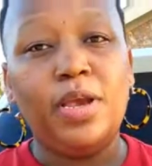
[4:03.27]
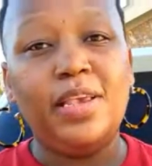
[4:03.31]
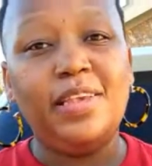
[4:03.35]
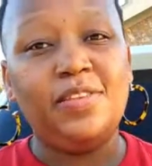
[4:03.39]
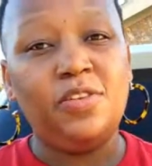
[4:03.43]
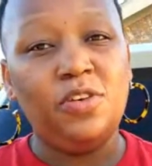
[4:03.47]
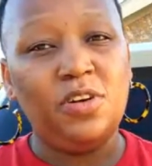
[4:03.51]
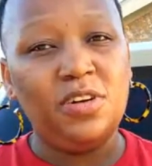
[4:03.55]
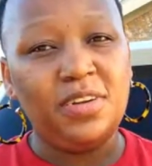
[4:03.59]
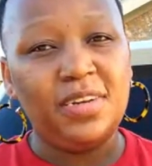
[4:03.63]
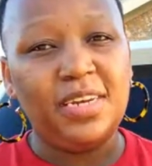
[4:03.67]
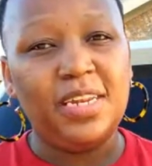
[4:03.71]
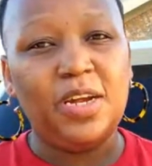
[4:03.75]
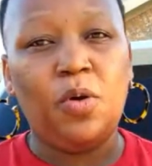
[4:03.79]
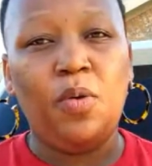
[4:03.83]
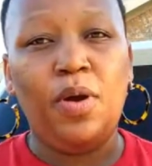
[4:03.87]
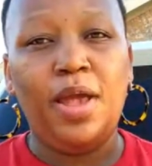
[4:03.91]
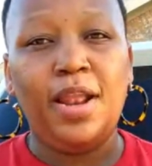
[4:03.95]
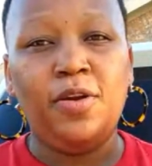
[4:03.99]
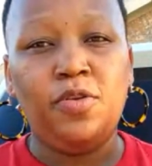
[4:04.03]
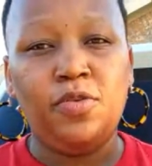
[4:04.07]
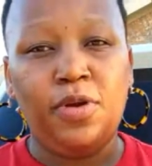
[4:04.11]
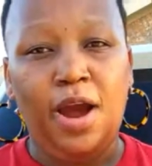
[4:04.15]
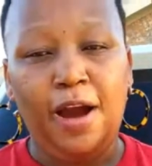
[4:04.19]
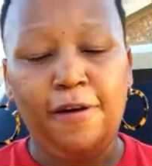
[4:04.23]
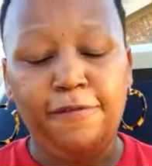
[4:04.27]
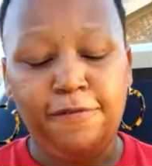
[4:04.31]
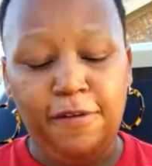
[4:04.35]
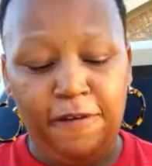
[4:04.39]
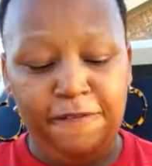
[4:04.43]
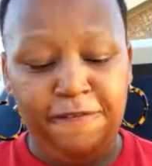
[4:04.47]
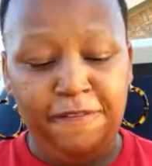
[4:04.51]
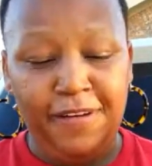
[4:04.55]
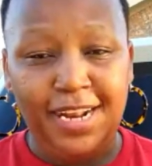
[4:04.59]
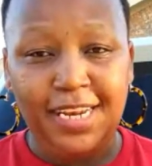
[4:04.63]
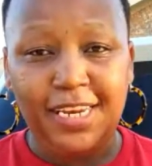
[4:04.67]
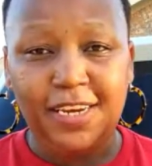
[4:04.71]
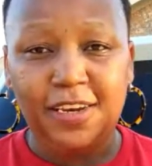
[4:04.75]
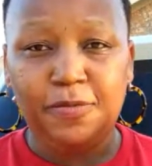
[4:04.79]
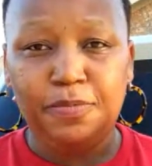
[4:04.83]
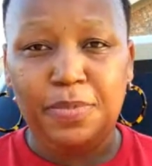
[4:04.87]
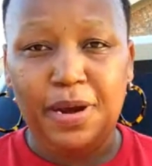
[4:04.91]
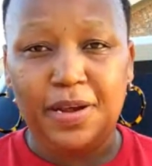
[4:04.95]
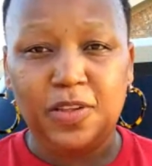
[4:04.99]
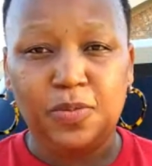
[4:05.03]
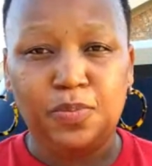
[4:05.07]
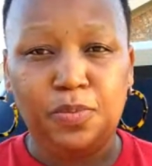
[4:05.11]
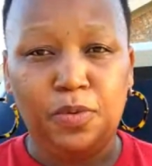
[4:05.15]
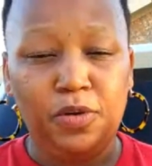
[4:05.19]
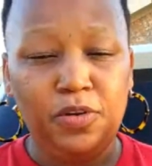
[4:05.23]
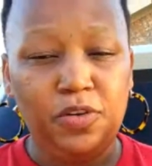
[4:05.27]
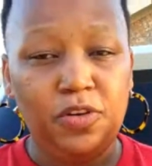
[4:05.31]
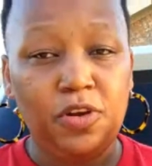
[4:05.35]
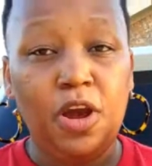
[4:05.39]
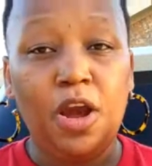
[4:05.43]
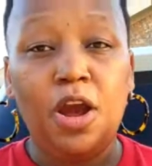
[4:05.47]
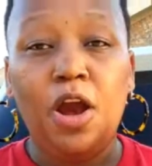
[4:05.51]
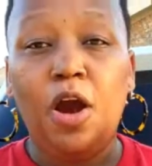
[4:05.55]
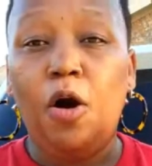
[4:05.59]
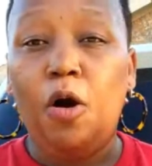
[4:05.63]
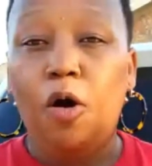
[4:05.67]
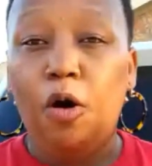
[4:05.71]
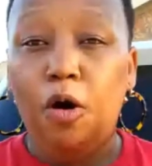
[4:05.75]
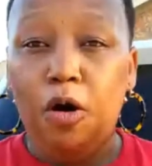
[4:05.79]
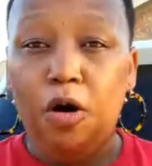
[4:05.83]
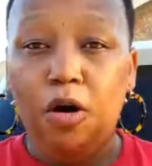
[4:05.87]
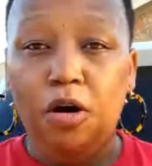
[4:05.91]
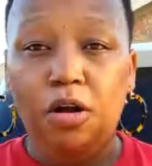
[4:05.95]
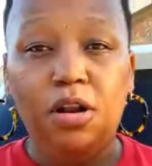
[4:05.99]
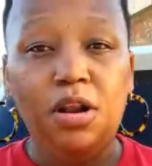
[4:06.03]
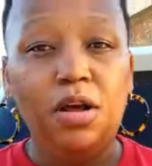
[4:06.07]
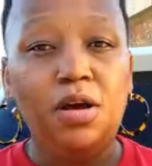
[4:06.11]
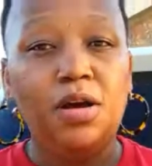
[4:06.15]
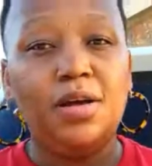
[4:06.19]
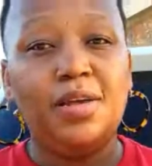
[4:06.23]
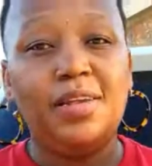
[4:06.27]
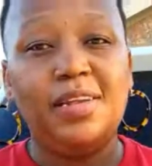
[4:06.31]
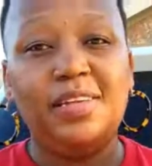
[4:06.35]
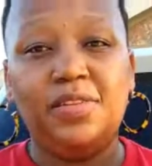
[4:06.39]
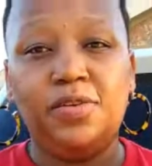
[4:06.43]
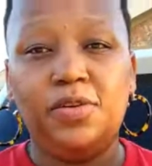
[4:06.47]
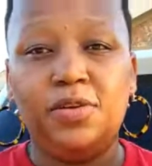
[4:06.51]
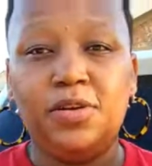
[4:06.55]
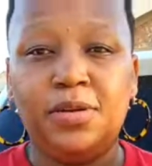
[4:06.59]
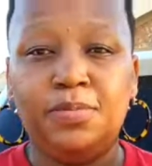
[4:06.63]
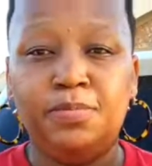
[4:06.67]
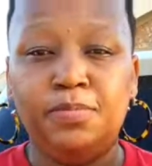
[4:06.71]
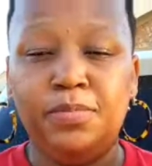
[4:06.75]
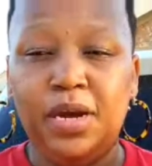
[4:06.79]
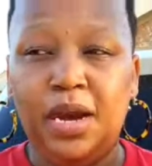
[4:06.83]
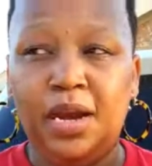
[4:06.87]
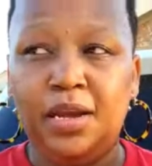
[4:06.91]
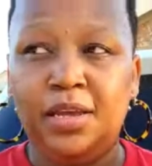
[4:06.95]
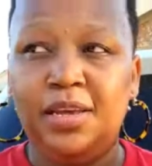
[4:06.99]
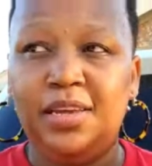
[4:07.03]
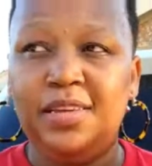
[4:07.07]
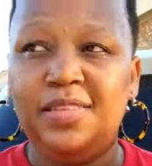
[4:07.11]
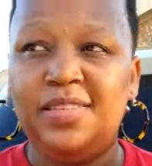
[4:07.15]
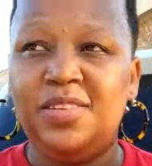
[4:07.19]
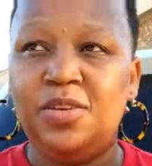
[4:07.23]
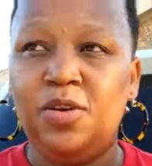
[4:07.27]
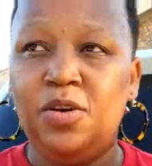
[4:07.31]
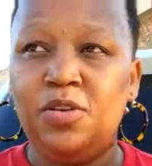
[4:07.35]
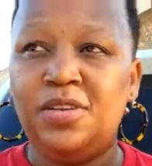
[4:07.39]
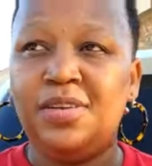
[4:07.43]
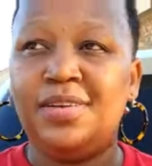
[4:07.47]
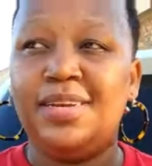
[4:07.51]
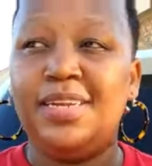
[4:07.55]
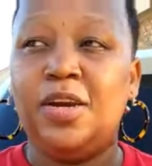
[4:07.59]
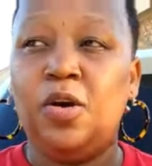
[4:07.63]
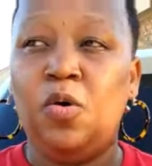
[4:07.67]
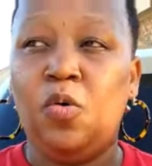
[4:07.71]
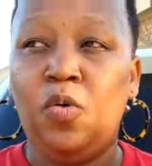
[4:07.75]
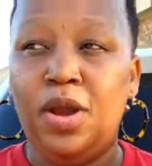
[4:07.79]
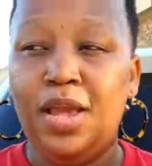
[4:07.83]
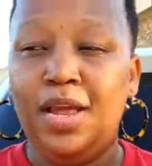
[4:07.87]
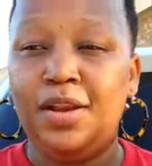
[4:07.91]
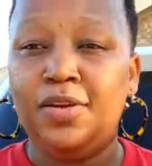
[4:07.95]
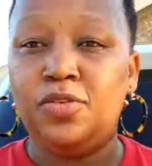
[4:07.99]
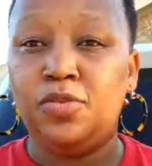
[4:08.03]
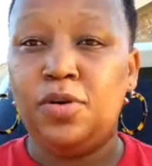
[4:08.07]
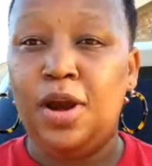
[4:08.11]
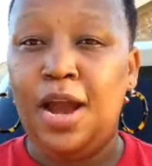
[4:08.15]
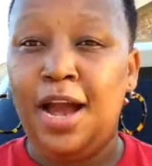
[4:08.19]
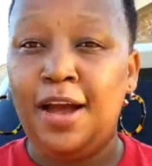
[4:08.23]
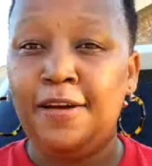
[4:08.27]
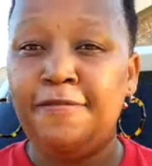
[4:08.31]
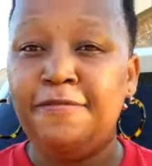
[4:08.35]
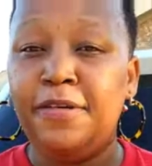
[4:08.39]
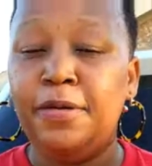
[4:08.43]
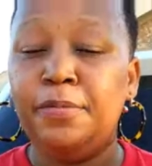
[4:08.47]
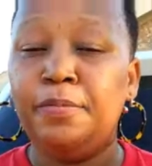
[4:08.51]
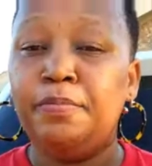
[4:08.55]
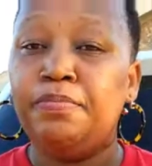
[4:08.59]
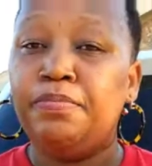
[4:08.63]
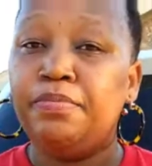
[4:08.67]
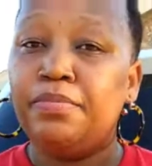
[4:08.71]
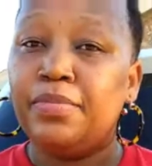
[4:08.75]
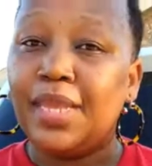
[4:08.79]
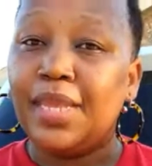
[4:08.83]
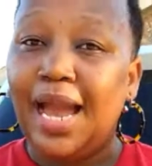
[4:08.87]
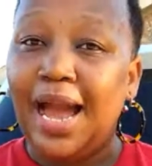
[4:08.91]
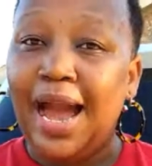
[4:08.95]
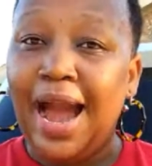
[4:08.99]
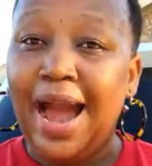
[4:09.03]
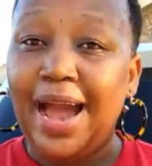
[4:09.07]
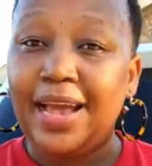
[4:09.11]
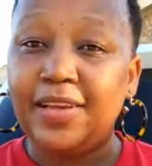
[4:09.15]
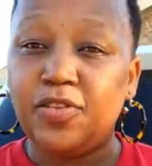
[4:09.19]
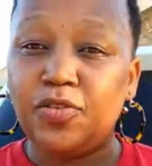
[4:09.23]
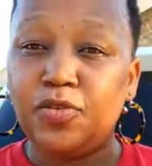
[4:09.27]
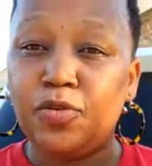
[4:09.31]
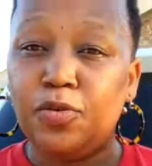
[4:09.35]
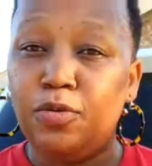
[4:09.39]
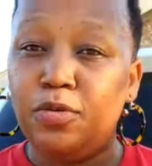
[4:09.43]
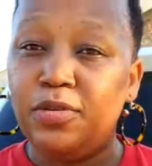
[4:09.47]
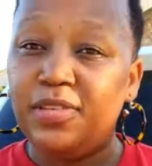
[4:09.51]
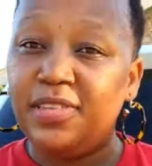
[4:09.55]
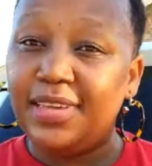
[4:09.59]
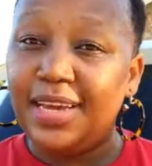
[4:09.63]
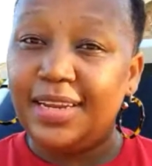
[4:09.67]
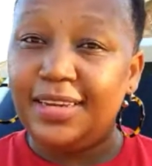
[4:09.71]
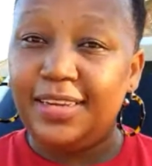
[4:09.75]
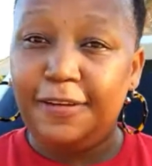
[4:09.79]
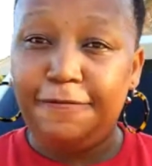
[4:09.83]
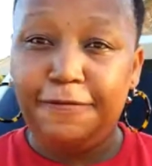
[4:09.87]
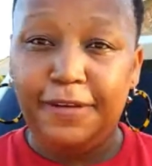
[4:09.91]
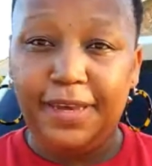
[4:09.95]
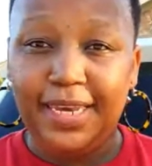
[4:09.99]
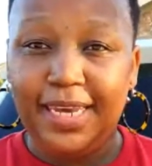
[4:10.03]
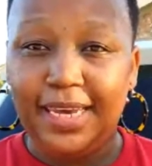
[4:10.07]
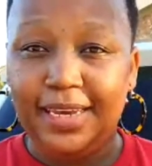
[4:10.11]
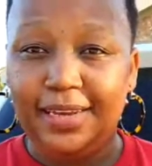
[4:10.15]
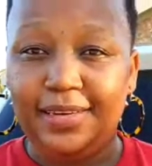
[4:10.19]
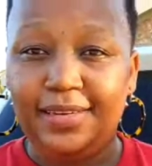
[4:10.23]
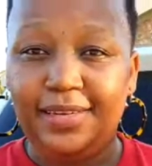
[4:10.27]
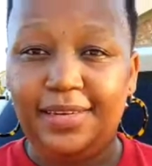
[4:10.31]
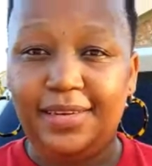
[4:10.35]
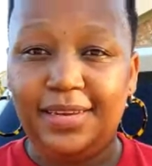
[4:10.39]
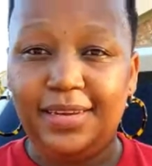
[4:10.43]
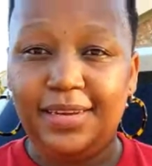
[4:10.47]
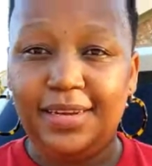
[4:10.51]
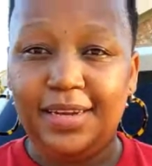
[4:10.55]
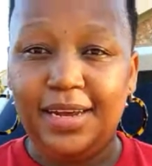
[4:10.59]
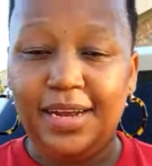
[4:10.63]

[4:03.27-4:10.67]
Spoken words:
he's not required to have a valid passport, or he is not required to have a high school certificate.